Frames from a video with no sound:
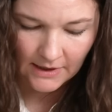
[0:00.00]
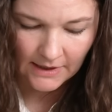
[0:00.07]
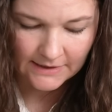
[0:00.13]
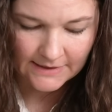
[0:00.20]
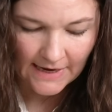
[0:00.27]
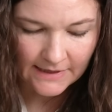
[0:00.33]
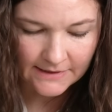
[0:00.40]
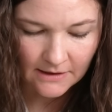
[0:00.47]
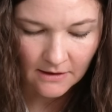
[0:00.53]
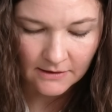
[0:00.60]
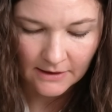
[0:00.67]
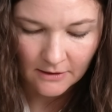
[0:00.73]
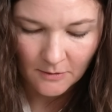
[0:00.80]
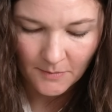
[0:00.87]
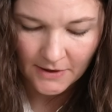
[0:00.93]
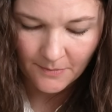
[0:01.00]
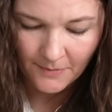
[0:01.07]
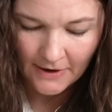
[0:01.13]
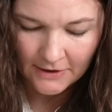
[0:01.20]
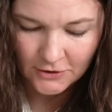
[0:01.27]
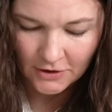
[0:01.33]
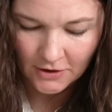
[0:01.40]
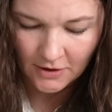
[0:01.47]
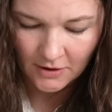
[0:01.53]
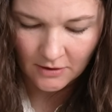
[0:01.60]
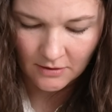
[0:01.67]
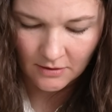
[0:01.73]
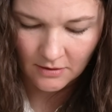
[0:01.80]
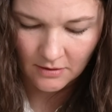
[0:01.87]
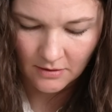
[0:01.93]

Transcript: It takes a little bit of pressure